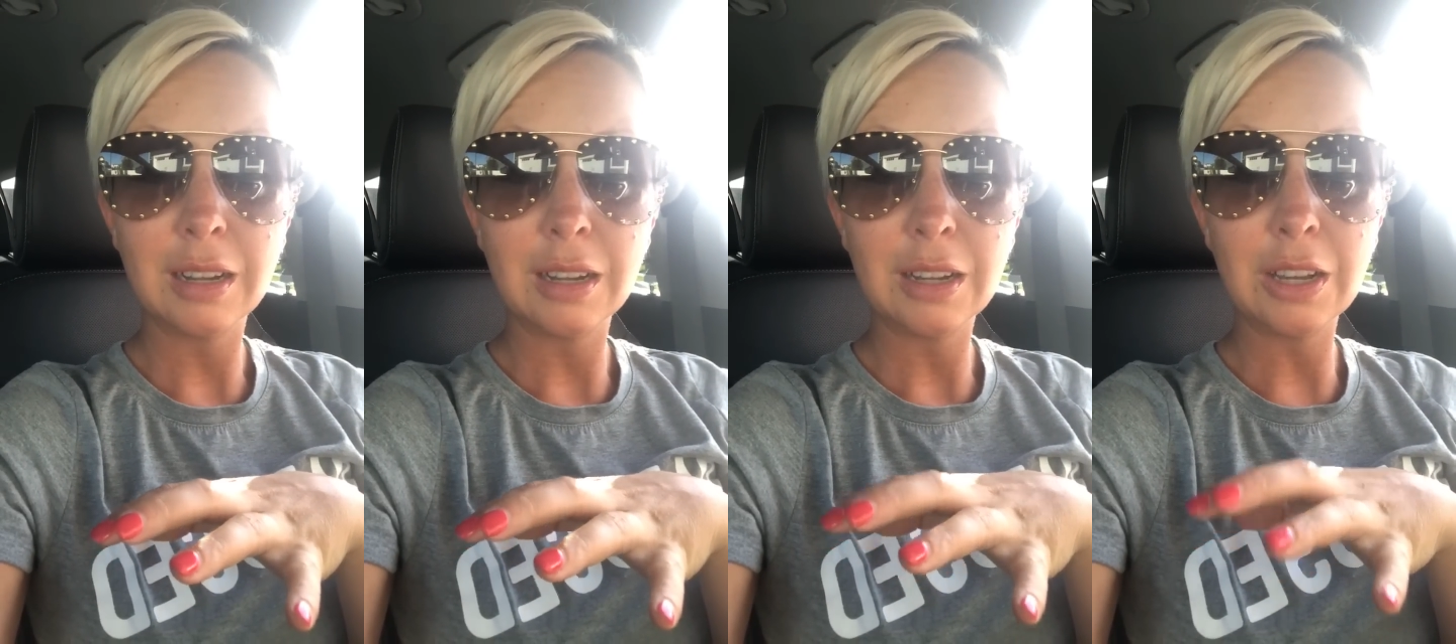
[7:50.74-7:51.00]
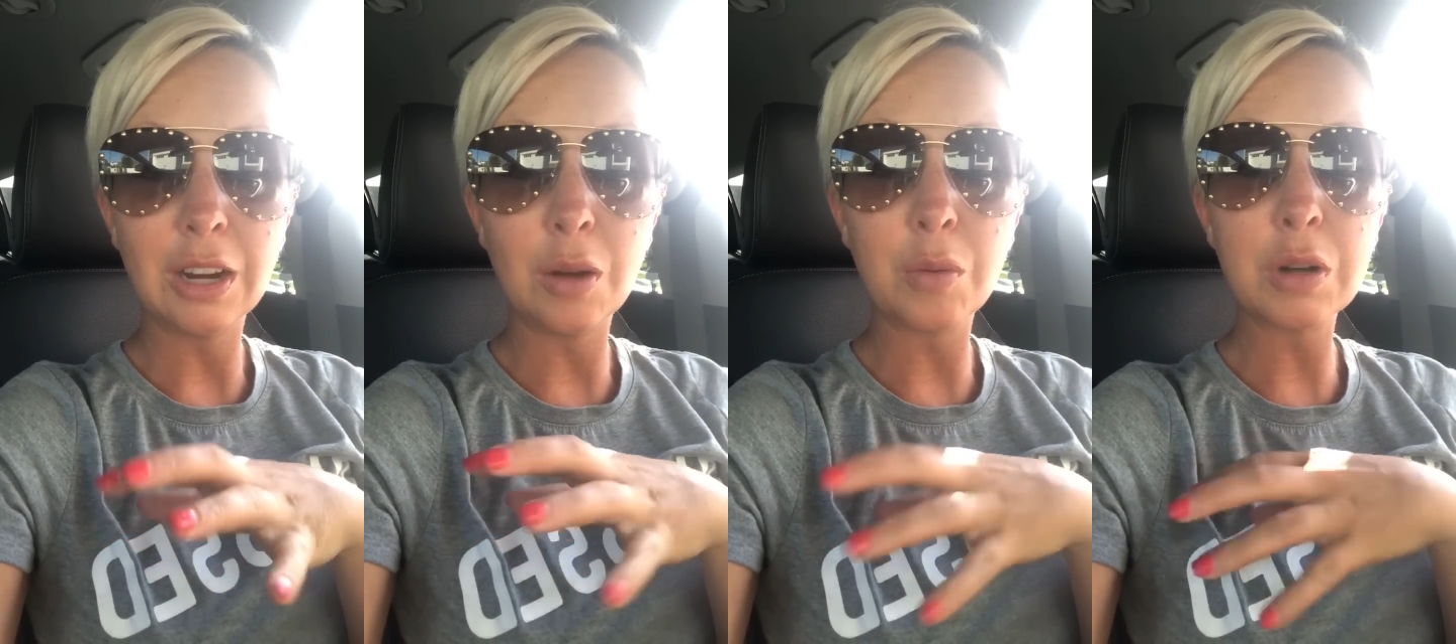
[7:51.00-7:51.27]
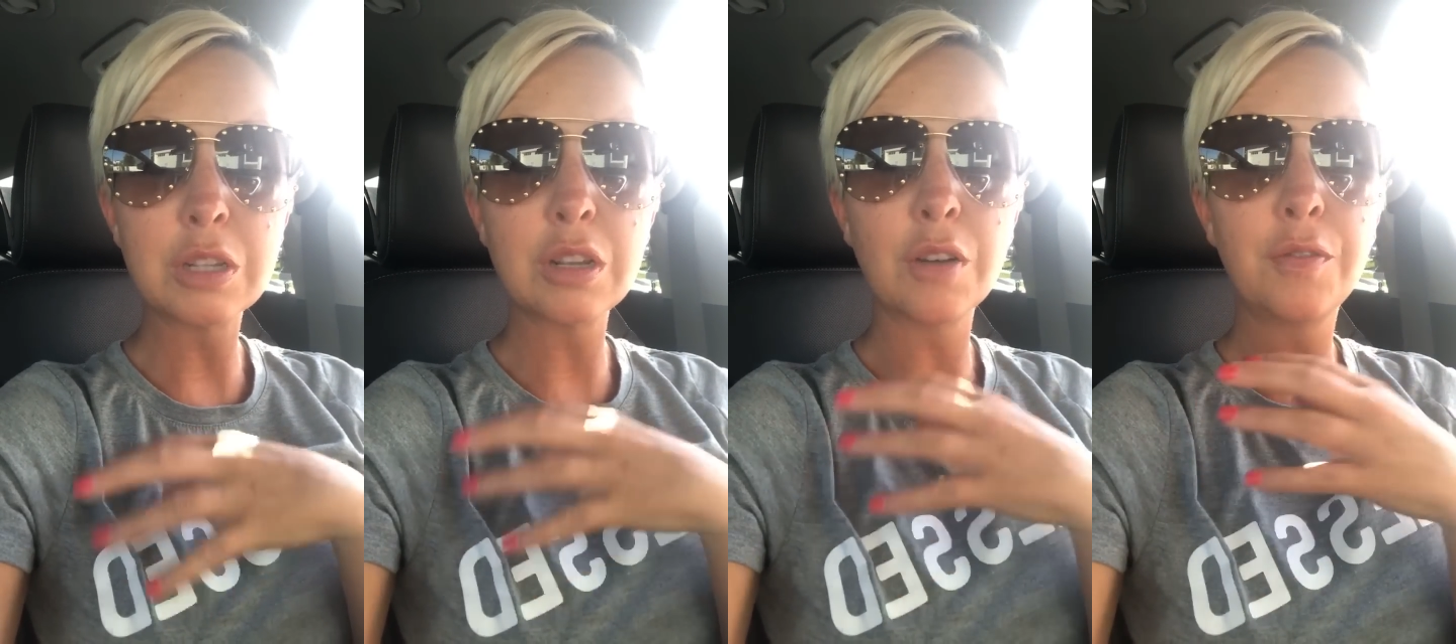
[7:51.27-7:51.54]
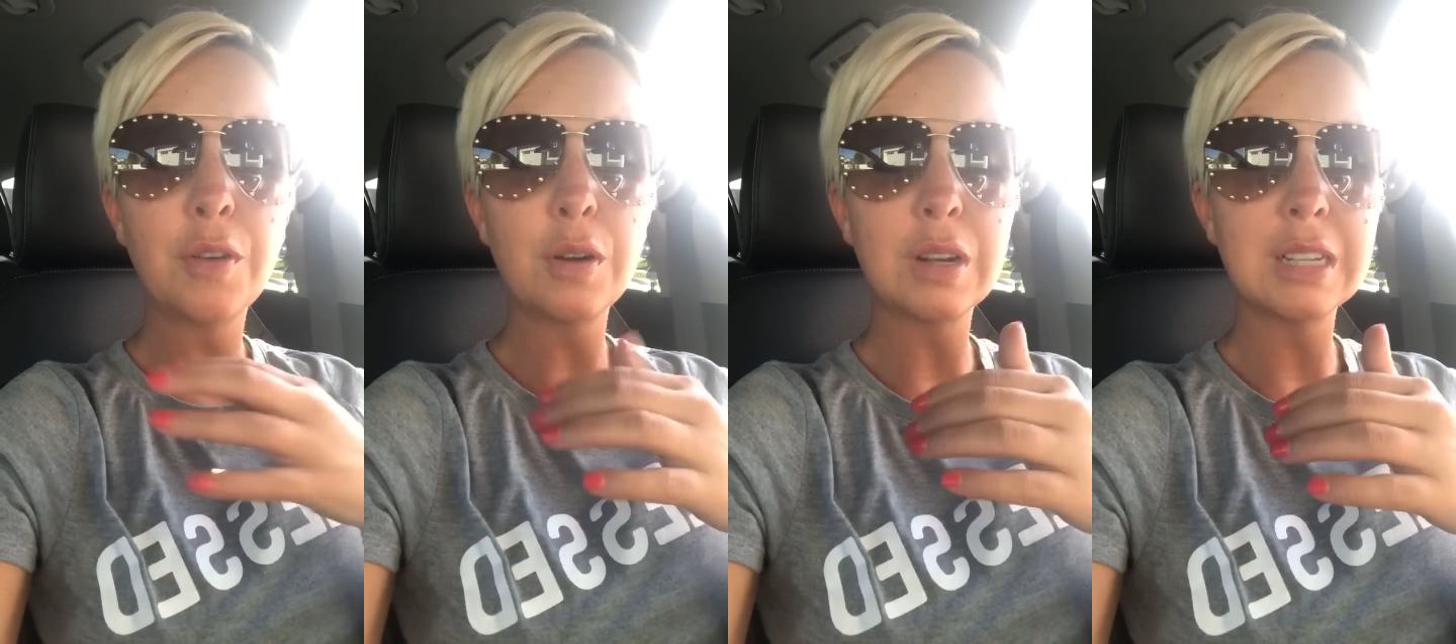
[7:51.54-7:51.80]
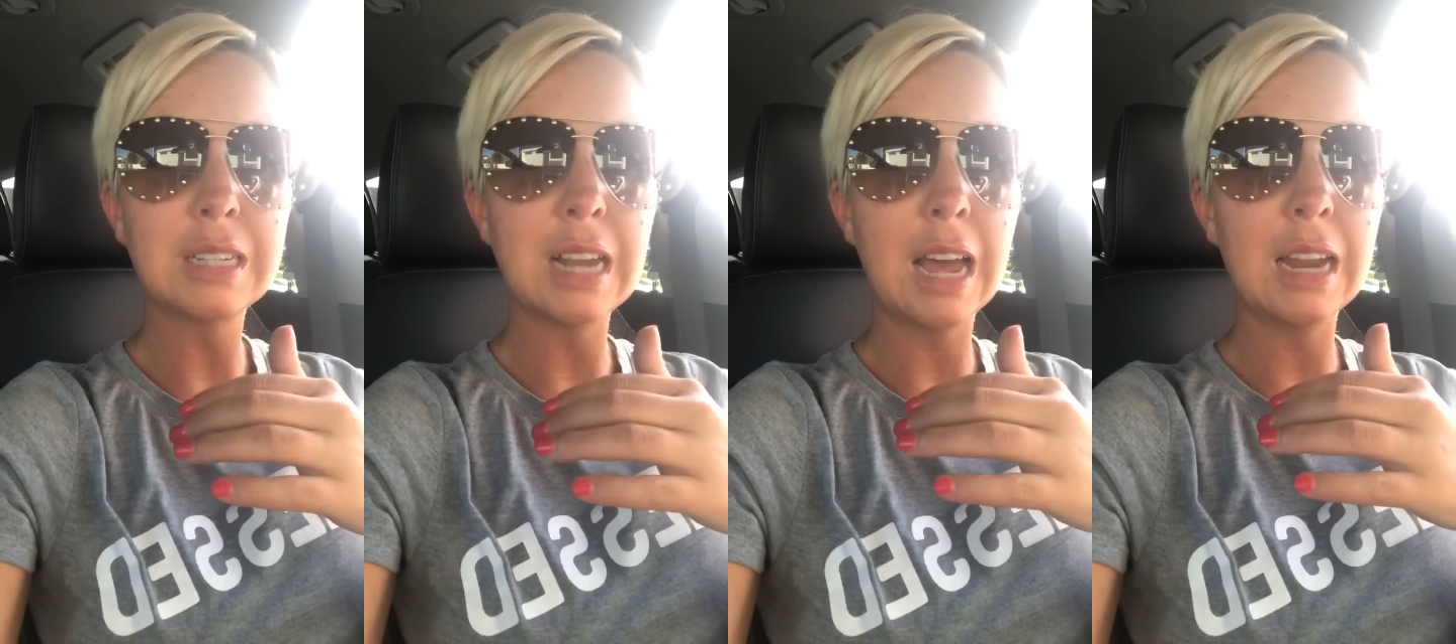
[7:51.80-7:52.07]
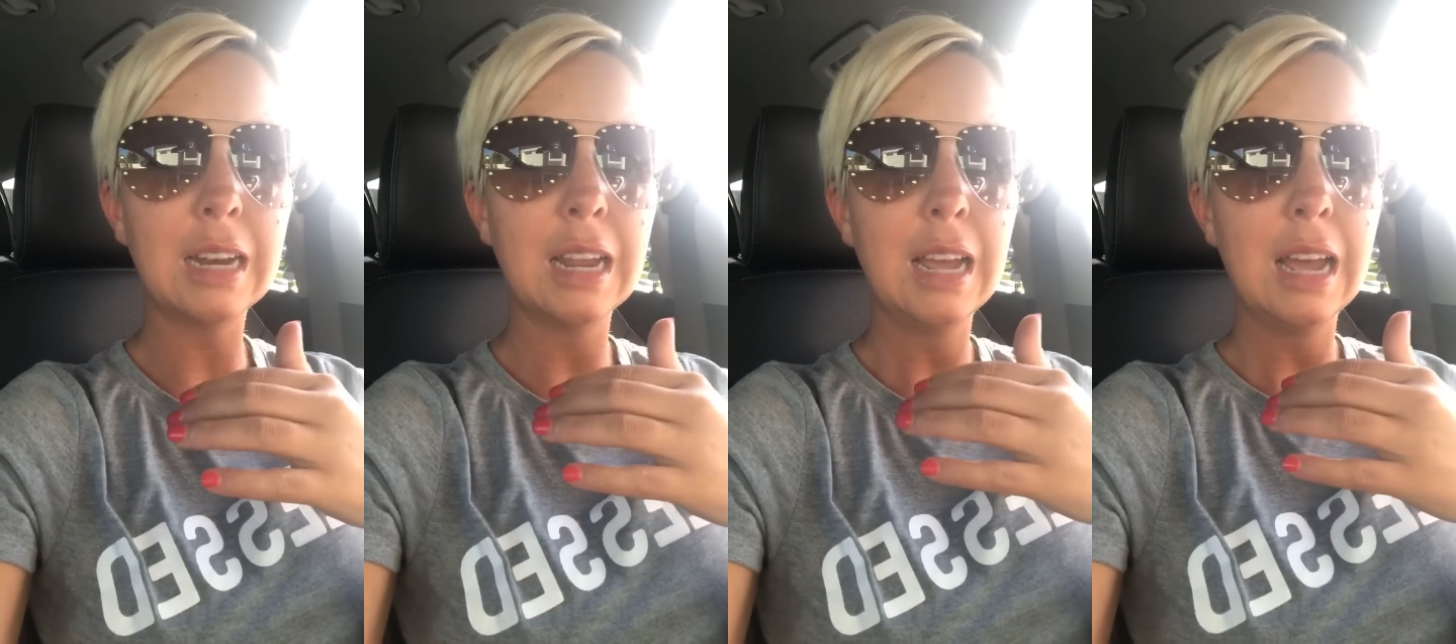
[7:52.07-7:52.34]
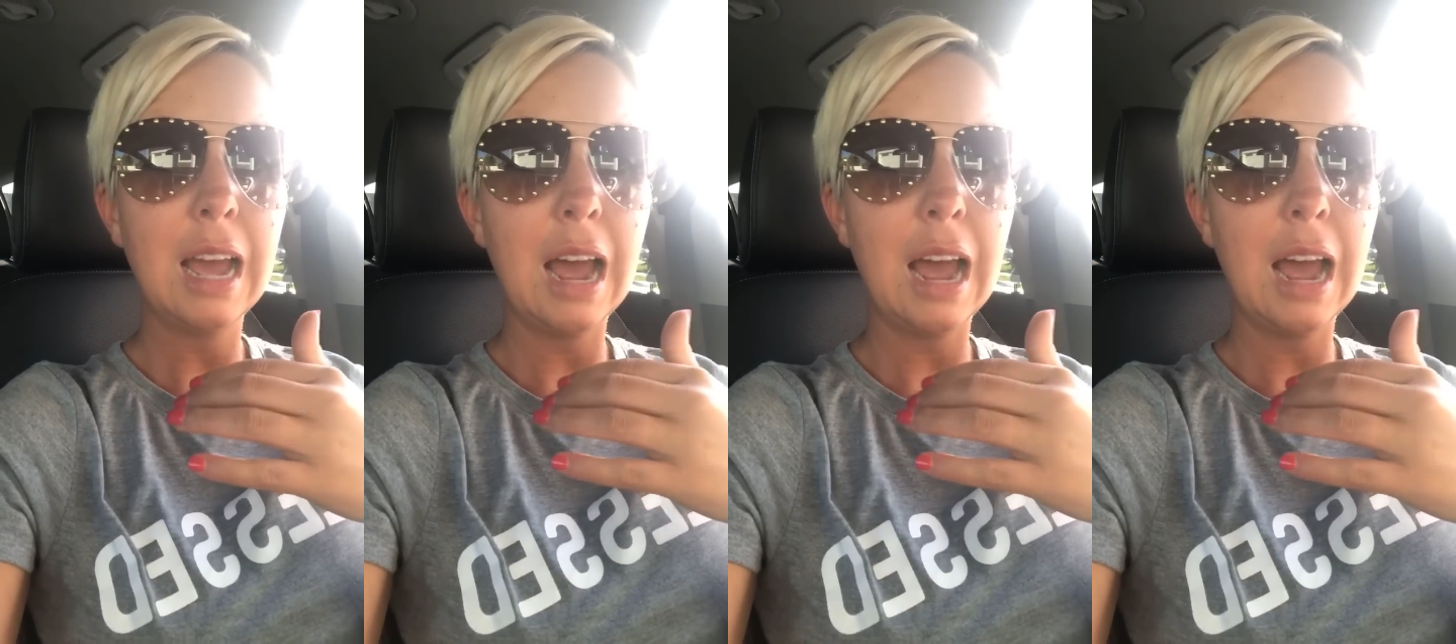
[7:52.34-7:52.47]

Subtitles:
You know, we're so focused on